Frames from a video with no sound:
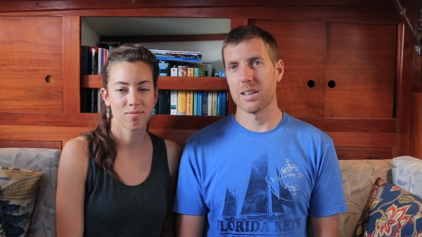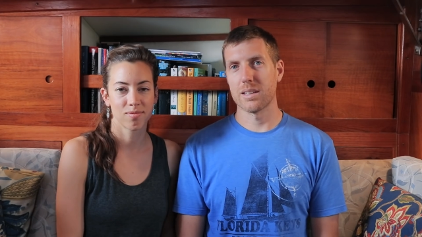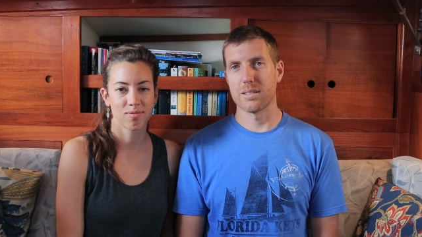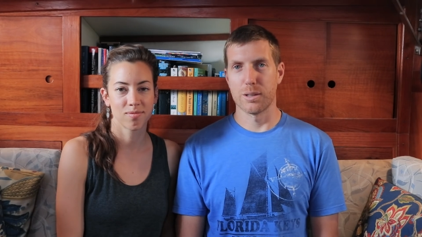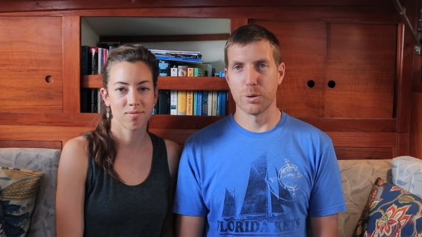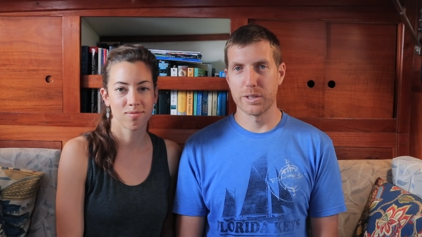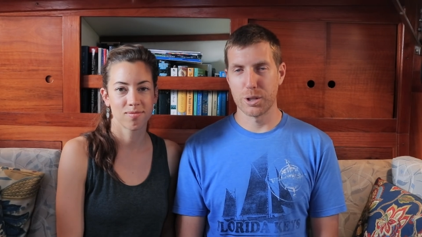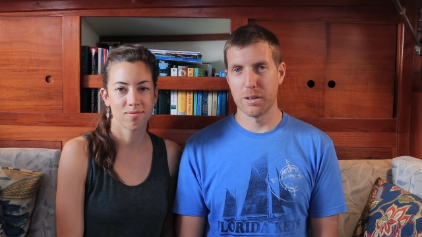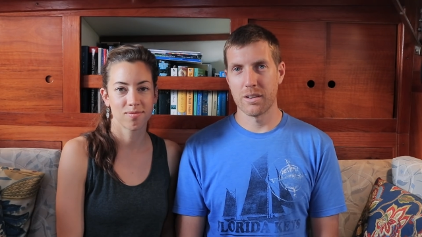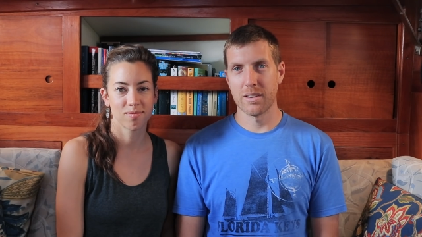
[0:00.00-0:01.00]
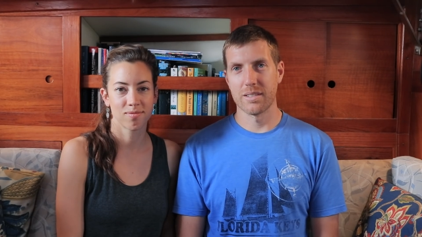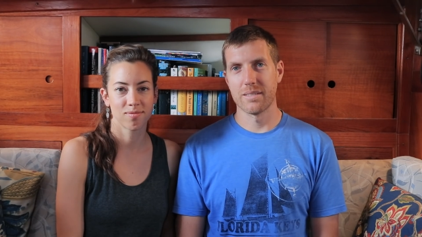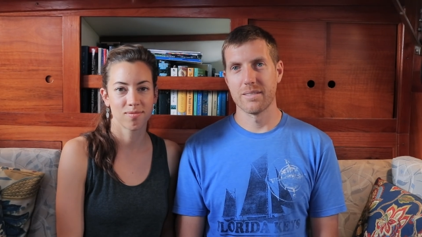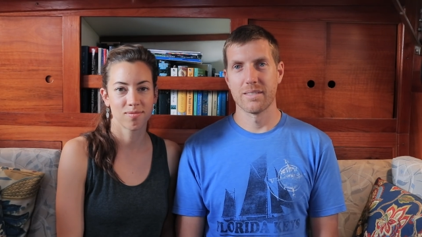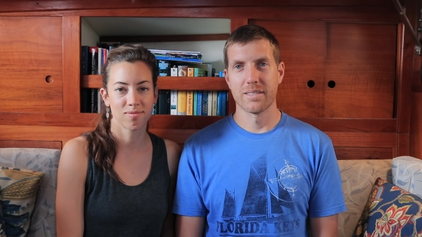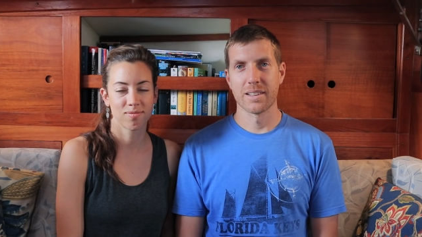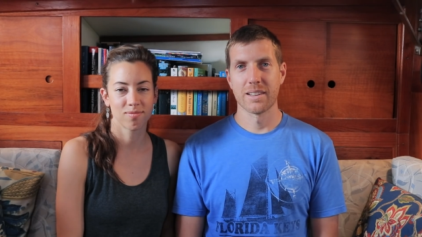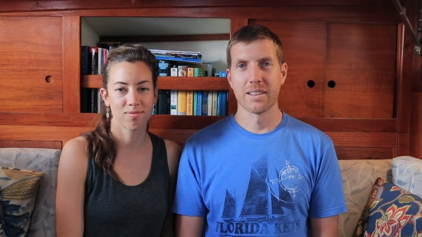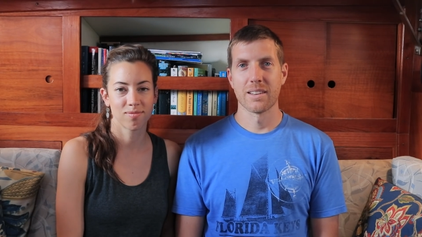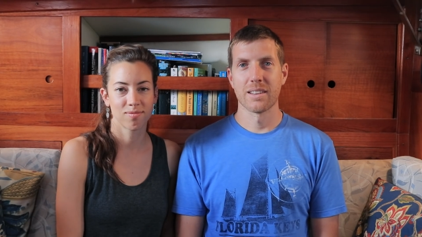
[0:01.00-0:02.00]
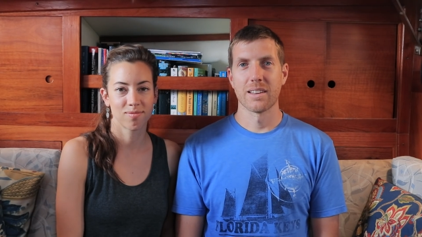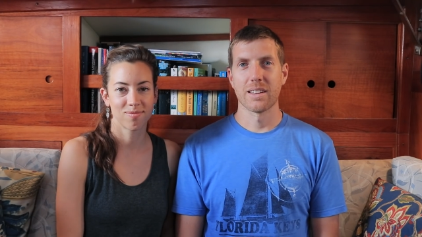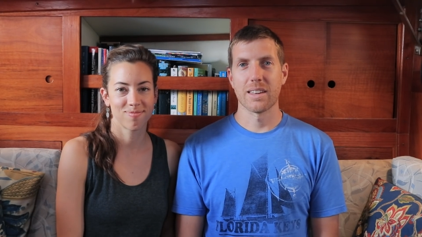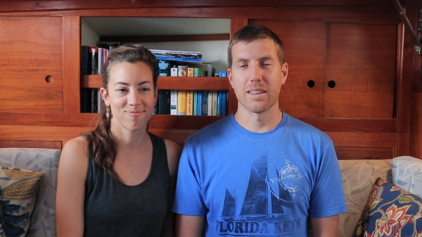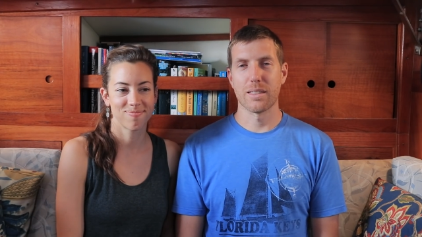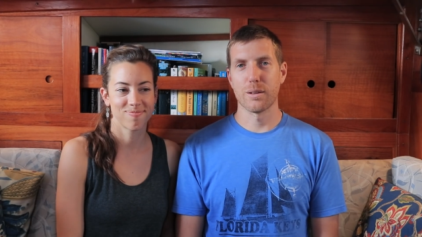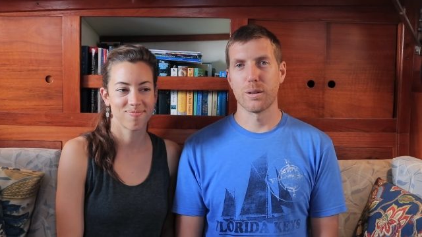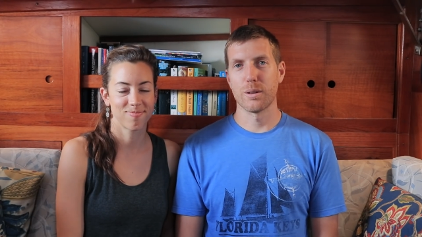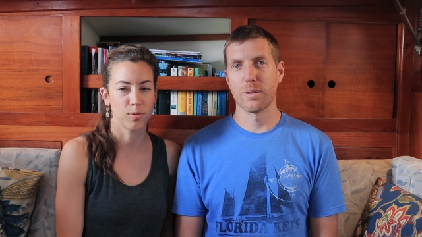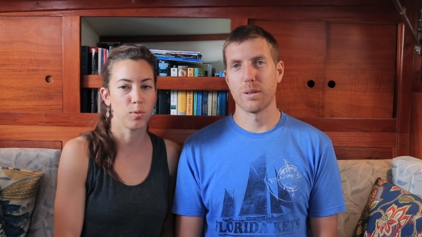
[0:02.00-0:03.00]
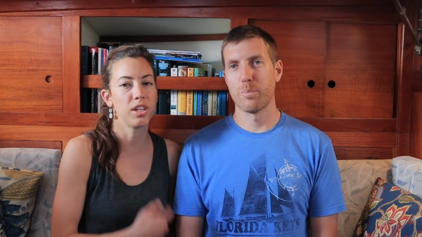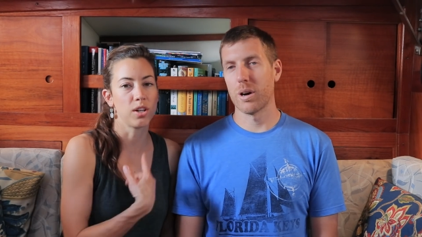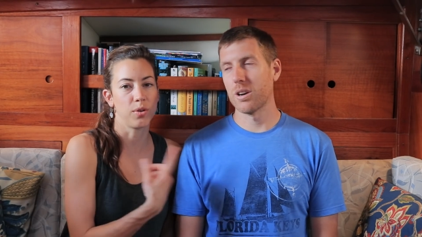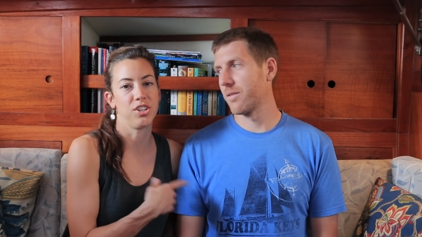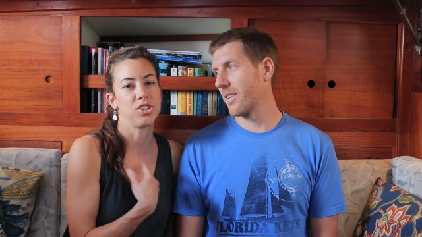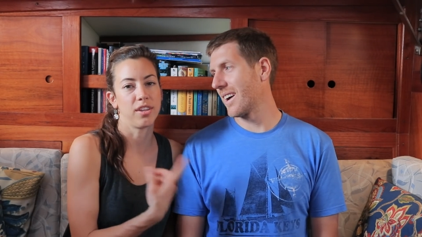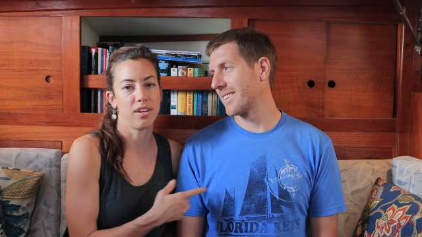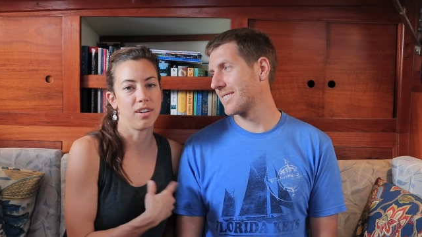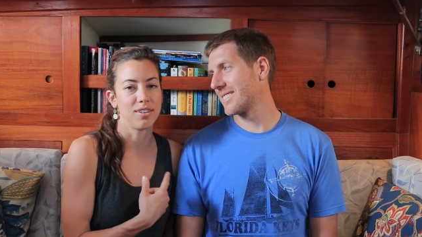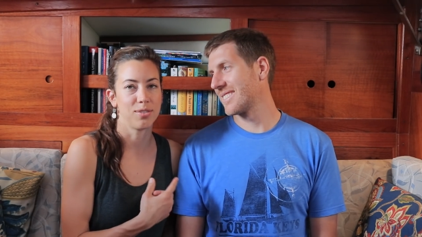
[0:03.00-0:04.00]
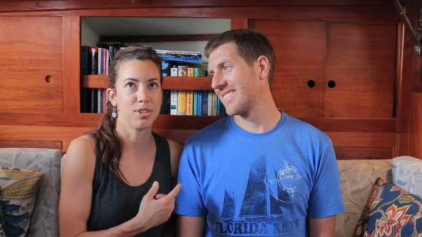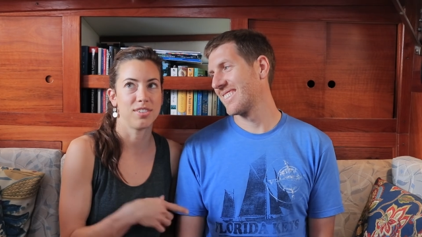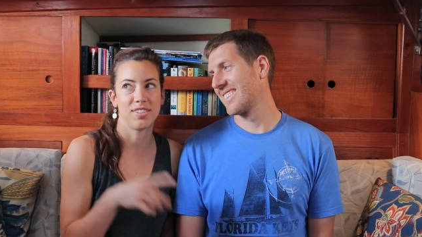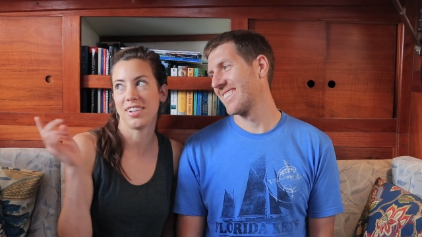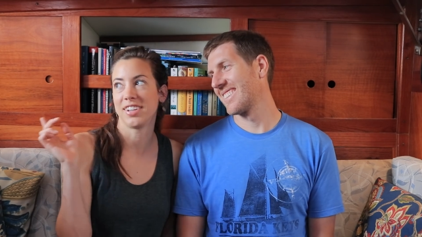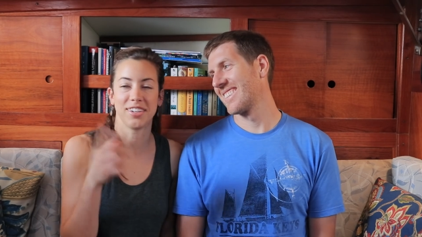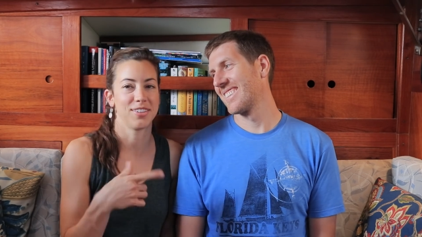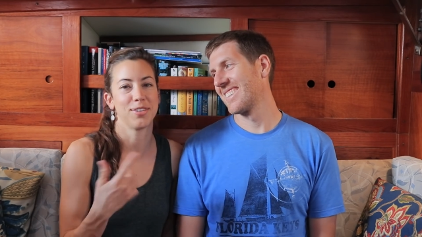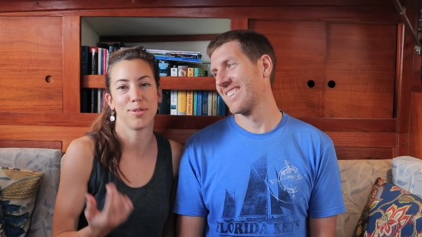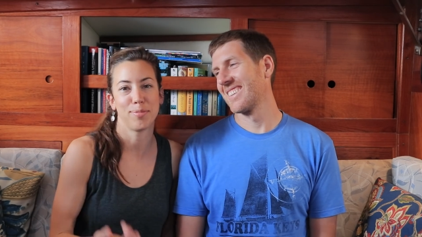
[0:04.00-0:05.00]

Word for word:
Speaker 1: of get to know each other and get the,
Speaker 2: the we butterflies. We know each other. We just had to get to know the